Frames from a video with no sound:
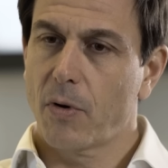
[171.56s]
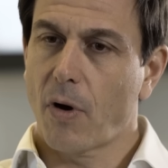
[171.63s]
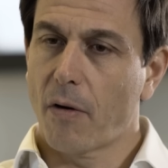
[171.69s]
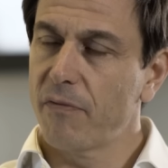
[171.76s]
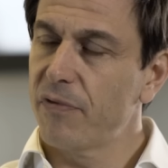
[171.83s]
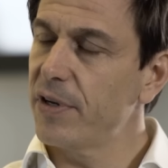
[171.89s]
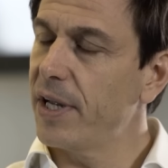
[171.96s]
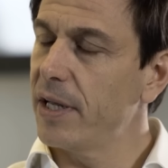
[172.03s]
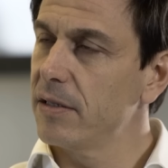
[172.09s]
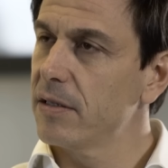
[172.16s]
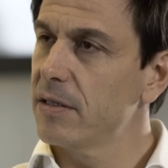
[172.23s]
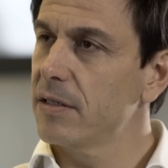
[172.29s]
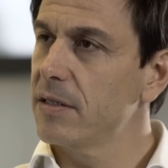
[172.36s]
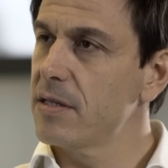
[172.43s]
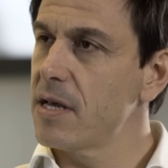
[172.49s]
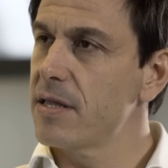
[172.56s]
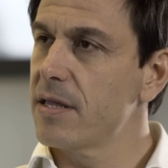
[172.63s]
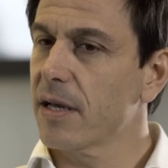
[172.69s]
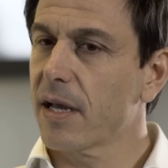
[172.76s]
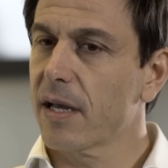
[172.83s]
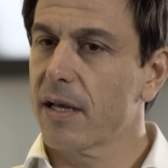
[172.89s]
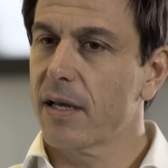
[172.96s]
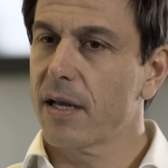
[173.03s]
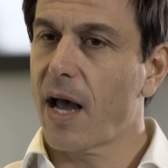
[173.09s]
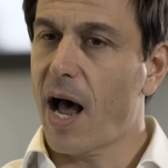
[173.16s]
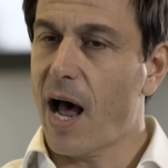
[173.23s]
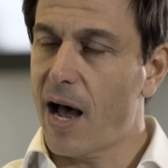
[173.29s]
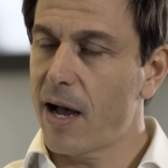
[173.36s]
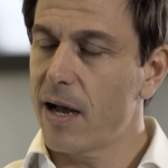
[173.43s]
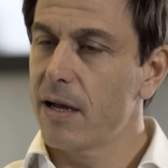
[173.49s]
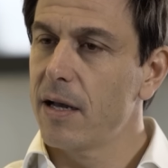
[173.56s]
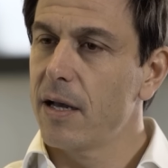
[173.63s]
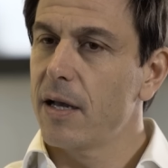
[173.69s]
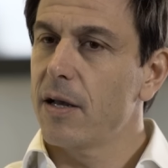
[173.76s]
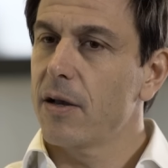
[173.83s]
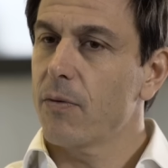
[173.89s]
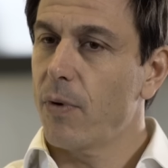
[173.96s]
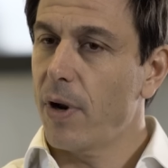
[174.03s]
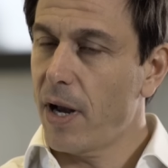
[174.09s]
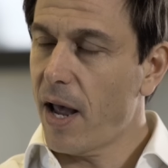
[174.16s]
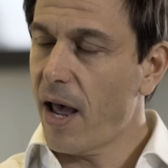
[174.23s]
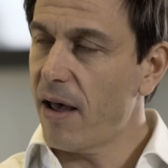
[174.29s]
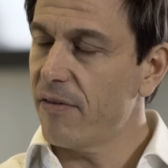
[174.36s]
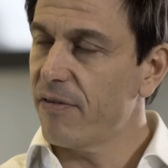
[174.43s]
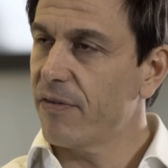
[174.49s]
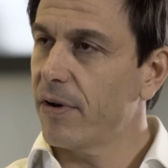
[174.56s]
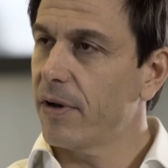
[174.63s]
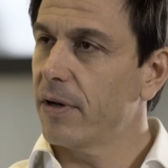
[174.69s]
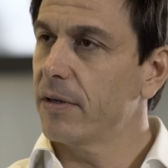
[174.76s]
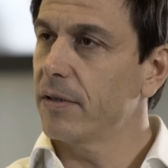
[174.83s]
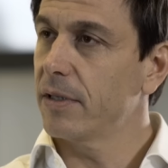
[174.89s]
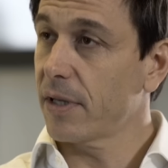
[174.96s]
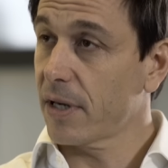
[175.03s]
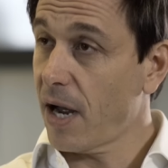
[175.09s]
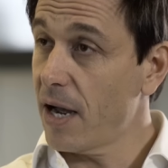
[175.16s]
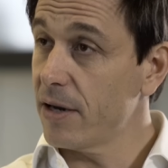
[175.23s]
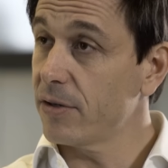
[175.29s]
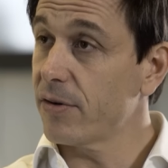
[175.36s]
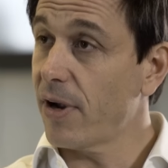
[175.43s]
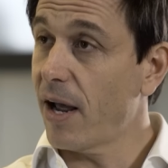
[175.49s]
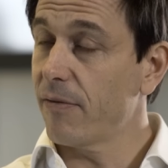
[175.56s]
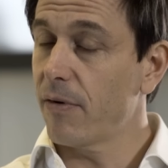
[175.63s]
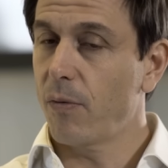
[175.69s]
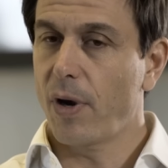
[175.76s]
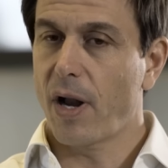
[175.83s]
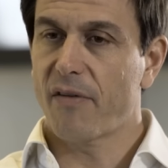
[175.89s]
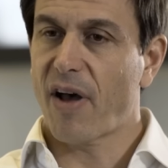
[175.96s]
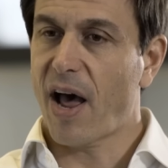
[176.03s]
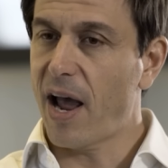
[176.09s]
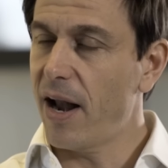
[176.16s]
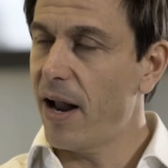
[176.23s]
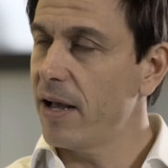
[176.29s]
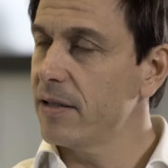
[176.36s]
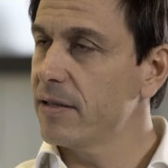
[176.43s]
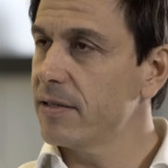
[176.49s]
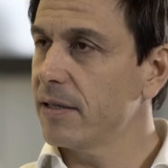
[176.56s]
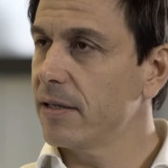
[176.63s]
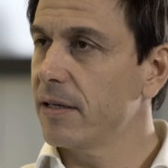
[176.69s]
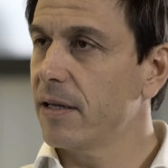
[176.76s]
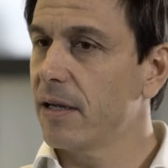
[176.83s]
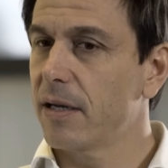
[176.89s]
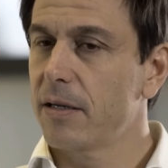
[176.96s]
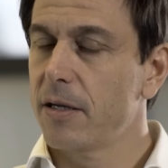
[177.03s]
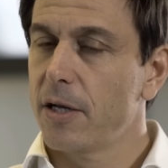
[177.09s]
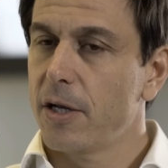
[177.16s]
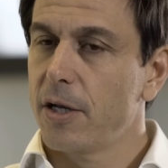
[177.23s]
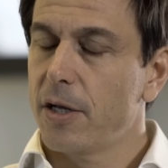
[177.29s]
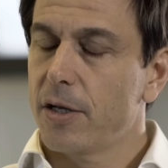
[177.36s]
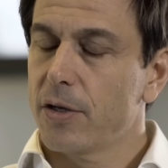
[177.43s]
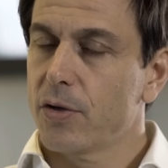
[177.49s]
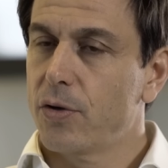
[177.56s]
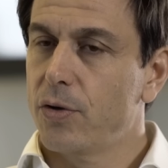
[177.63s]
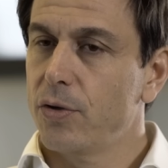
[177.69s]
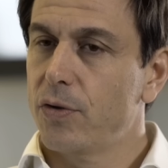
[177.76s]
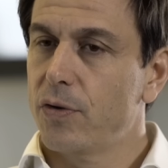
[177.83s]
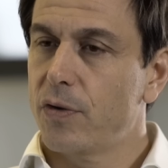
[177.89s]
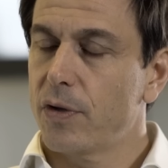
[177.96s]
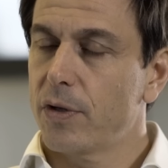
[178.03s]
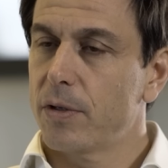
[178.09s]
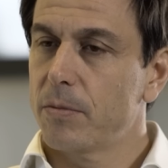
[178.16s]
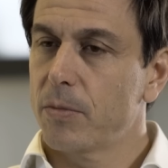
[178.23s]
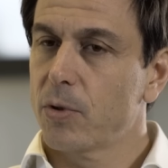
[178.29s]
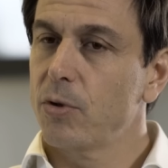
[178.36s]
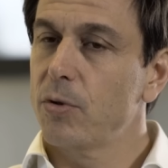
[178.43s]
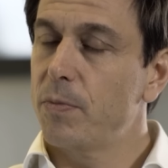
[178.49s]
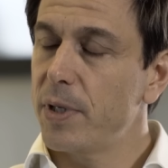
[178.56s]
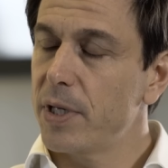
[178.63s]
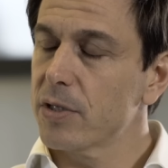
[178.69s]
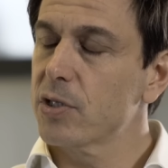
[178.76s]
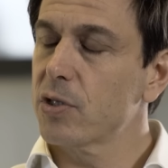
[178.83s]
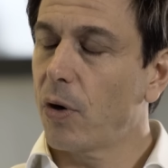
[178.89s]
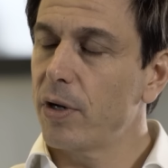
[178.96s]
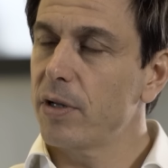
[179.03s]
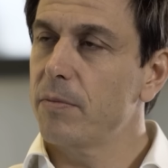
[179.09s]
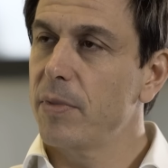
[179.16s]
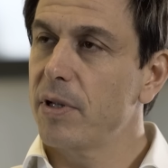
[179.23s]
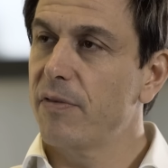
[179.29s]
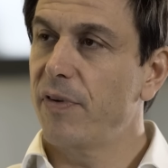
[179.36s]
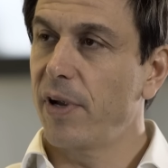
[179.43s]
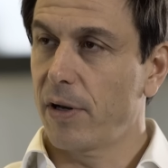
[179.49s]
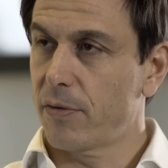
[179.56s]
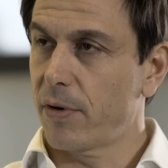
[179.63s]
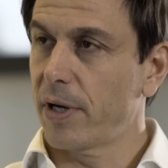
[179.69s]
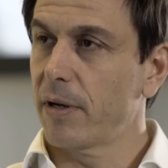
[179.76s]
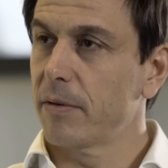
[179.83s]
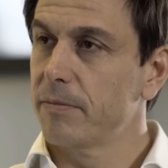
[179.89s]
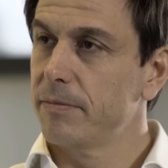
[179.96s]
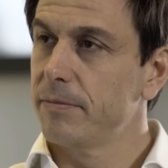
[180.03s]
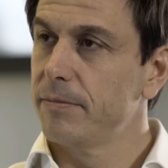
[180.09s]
confidence that the car and the driver will have highlights, and could be a solid midfield runner.